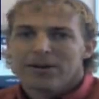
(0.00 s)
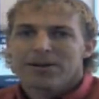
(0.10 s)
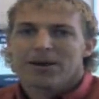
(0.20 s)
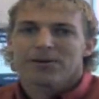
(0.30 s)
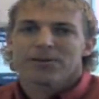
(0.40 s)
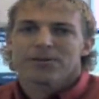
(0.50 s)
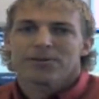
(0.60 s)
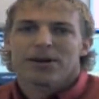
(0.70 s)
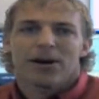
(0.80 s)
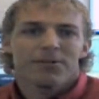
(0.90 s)
Now,
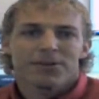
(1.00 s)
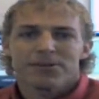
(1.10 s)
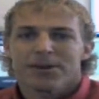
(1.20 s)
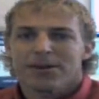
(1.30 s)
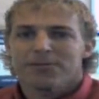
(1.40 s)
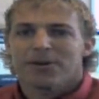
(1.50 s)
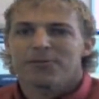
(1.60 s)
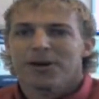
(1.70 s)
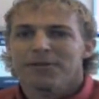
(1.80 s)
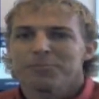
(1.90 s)
obviously, if
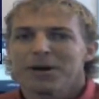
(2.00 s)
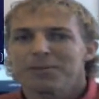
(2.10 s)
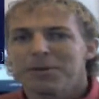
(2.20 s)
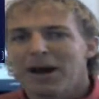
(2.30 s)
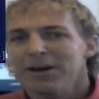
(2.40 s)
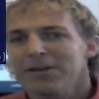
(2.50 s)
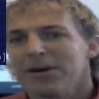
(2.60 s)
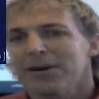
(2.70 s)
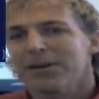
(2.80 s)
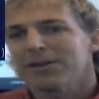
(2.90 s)
we have a big
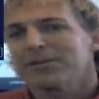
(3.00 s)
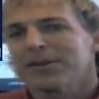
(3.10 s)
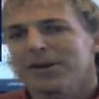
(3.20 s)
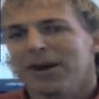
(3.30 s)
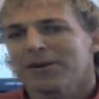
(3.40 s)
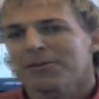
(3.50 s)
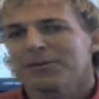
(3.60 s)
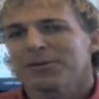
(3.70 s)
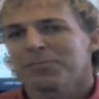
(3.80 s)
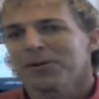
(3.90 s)
backlog and this indicator
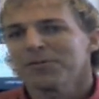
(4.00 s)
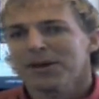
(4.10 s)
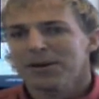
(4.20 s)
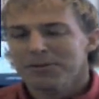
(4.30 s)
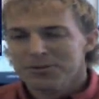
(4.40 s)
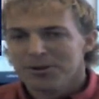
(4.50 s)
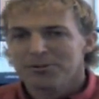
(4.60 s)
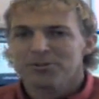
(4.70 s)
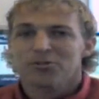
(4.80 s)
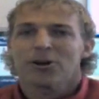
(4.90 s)
was improving, it would show
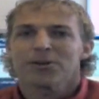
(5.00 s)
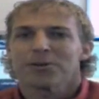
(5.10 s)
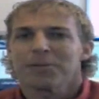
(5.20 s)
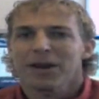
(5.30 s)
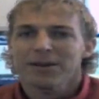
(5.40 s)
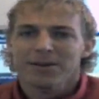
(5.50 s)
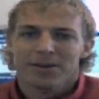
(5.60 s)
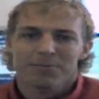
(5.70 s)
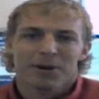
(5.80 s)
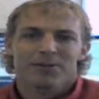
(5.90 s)
strong demand in
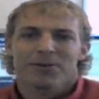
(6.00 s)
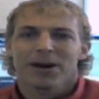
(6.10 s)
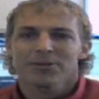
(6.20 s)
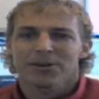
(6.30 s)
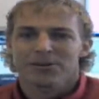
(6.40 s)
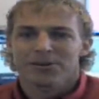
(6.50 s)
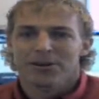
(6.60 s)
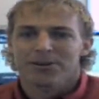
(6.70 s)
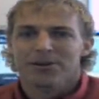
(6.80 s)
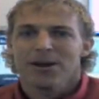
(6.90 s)
the manufacturing
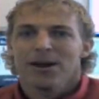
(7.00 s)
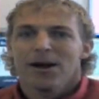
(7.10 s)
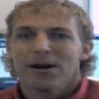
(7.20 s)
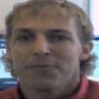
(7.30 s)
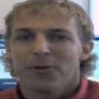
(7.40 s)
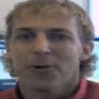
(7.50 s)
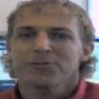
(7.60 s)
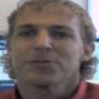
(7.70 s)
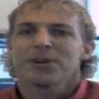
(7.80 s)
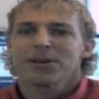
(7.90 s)
sector.
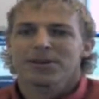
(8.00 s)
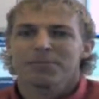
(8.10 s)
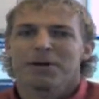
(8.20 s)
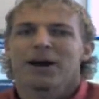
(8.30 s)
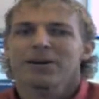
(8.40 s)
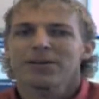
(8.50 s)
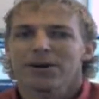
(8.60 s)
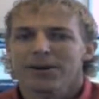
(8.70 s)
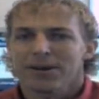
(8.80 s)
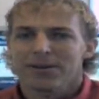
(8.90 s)
Unfortunately, the
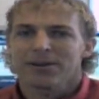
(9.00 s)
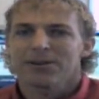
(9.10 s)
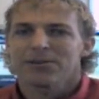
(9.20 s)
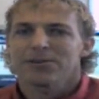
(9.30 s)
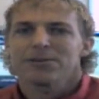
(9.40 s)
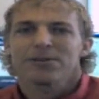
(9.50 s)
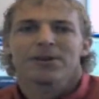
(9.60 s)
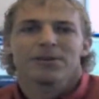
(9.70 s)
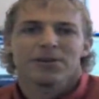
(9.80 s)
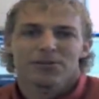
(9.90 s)
backlog
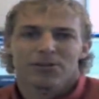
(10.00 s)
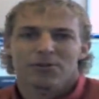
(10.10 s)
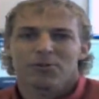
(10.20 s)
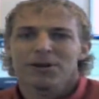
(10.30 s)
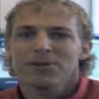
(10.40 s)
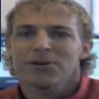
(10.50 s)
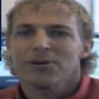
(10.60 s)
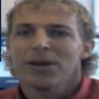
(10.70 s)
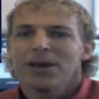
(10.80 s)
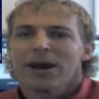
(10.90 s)
continues to
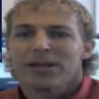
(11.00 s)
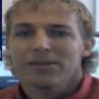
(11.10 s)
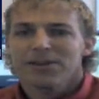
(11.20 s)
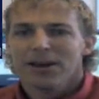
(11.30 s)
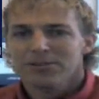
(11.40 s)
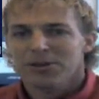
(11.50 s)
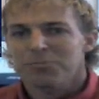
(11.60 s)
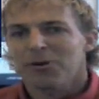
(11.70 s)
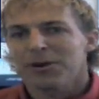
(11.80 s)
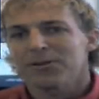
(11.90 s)
dwindle, and it's actually
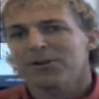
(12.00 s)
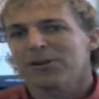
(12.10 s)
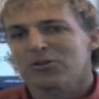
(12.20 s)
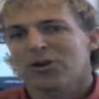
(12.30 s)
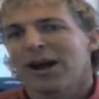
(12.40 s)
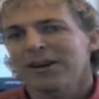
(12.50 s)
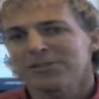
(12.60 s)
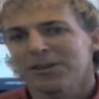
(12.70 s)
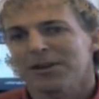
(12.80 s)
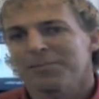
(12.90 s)
pointing to
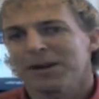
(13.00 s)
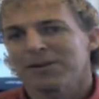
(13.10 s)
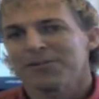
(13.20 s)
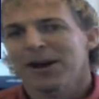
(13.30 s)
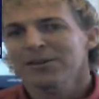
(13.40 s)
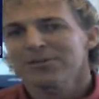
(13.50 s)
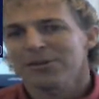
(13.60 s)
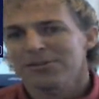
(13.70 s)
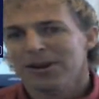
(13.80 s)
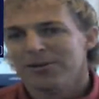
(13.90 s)
contraction in the manufacturing
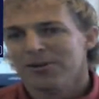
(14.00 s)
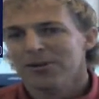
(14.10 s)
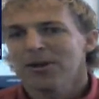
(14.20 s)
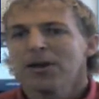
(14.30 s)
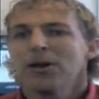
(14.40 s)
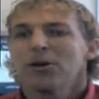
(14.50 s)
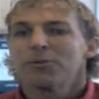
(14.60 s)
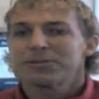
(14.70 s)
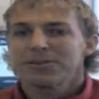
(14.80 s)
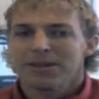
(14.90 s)
sector,
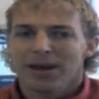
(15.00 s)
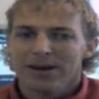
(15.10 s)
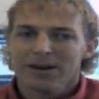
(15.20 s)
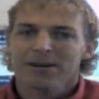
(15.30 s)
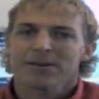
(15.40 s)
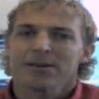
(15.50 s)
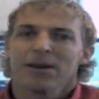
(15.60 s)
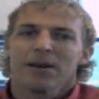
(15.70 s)
which then that can